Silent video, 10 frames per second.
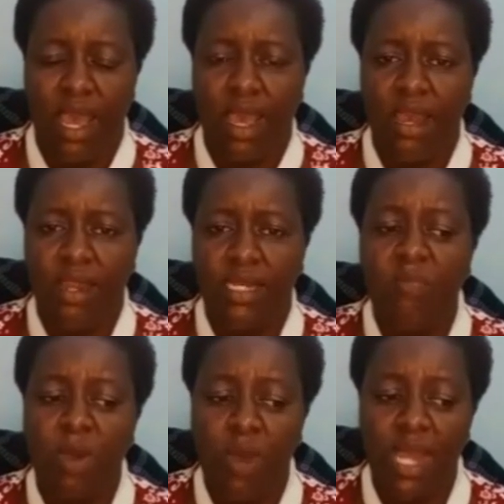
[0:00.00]

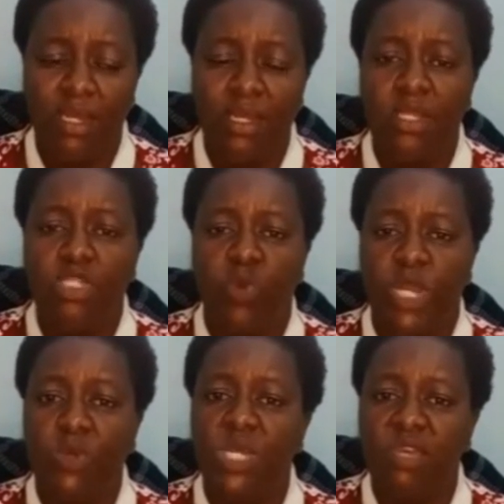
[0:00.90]
Number 1 is, when
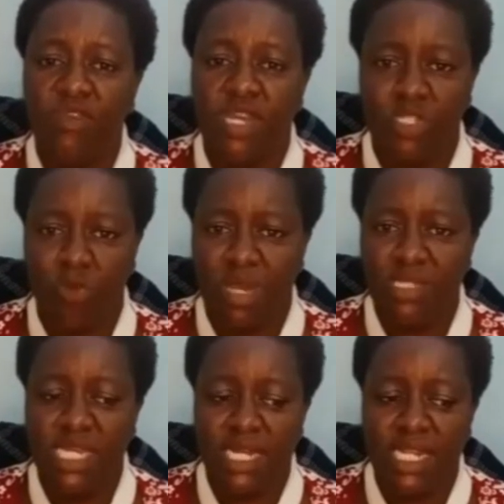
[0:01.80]
you give
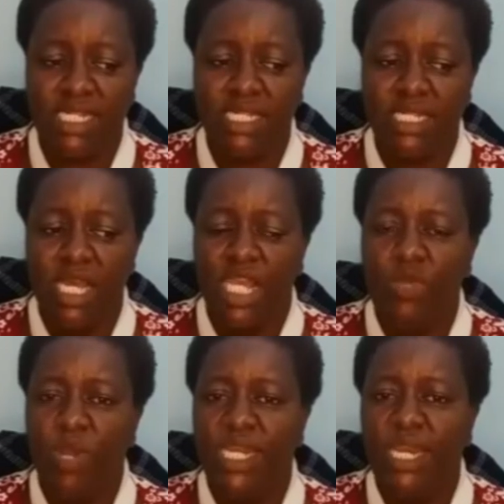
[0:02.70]
customers credit,
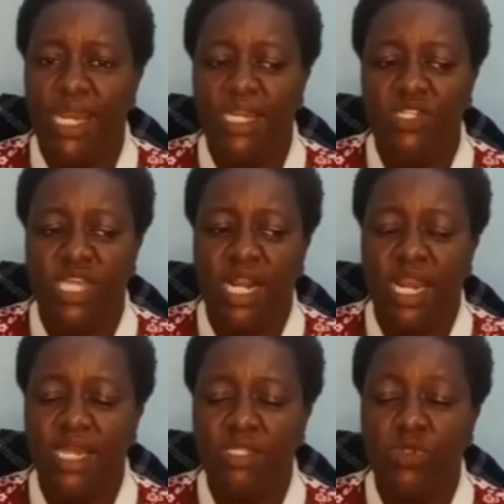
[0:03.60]
you encourage the
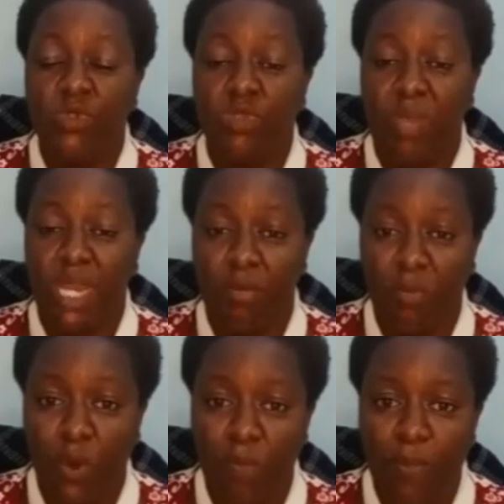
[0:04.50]
clients to spend more,